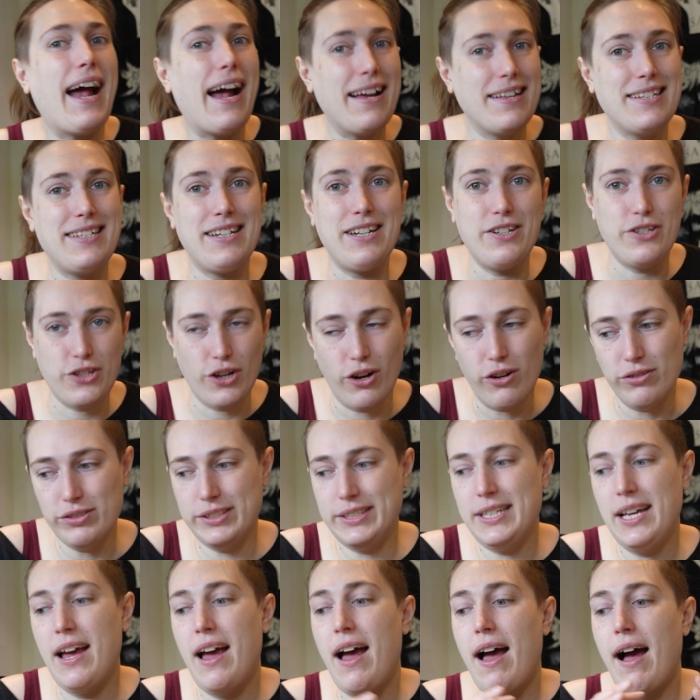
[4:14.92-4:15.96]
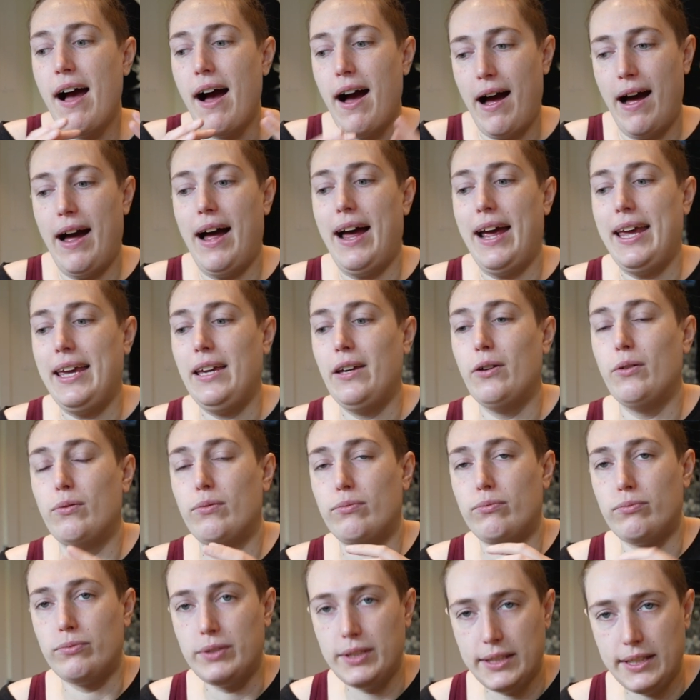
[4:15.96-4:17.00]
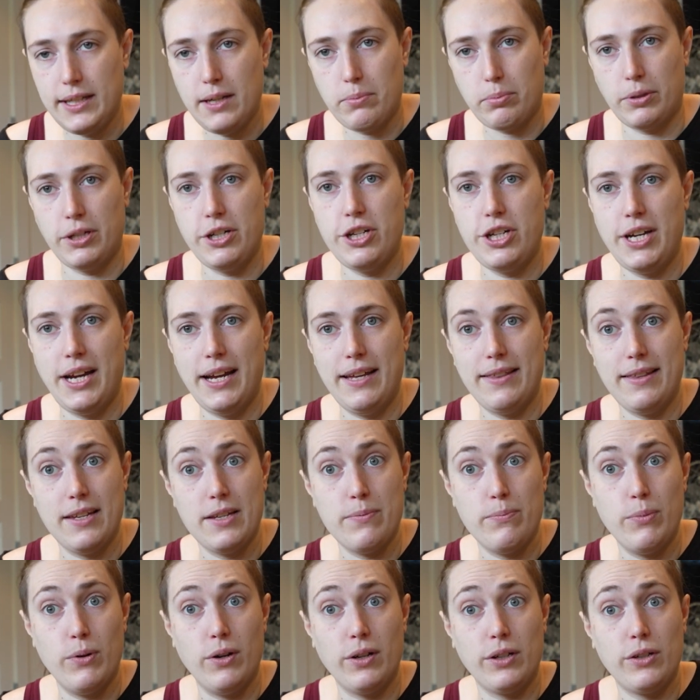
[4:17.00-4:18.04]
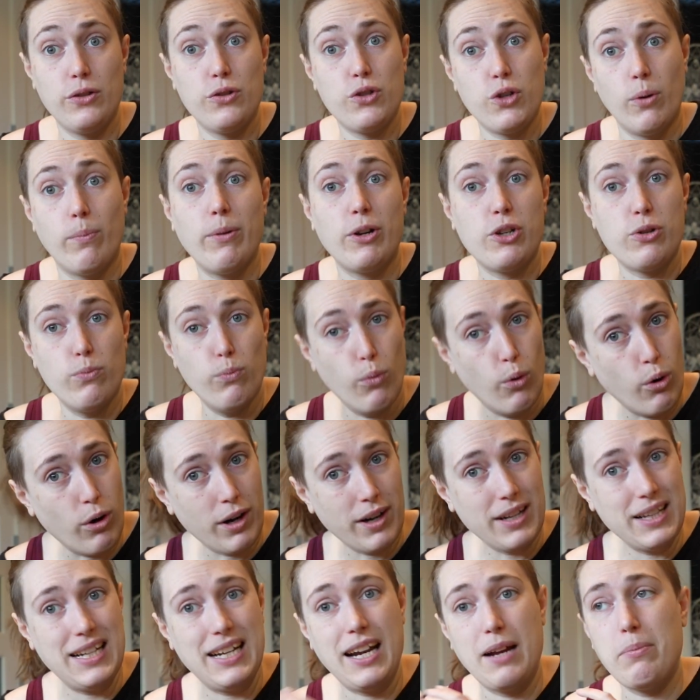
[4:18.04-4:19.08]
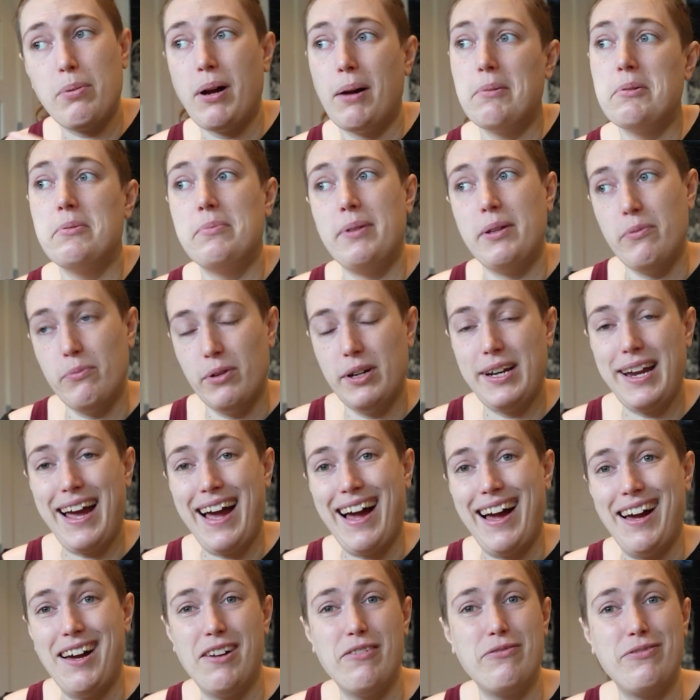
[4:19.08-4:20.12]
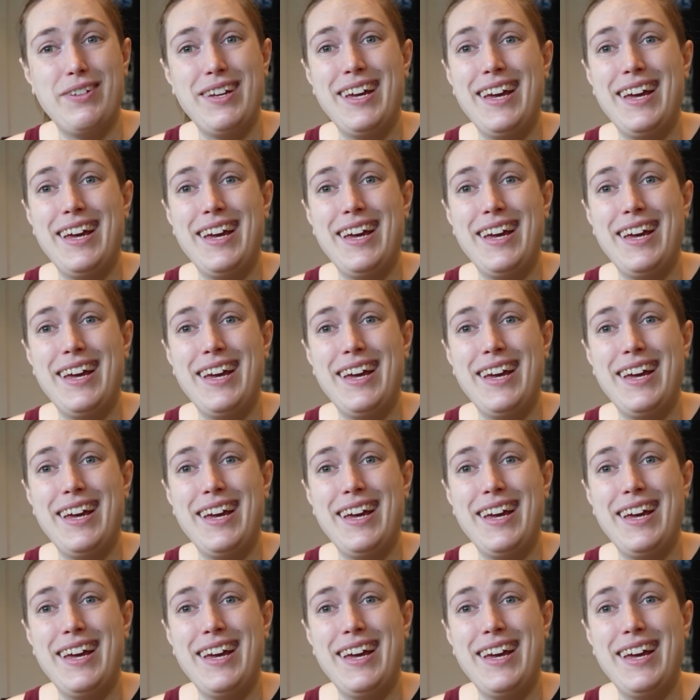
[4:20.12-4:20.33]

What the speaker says: as an adult, I really appreciate this book so much more than I probably would have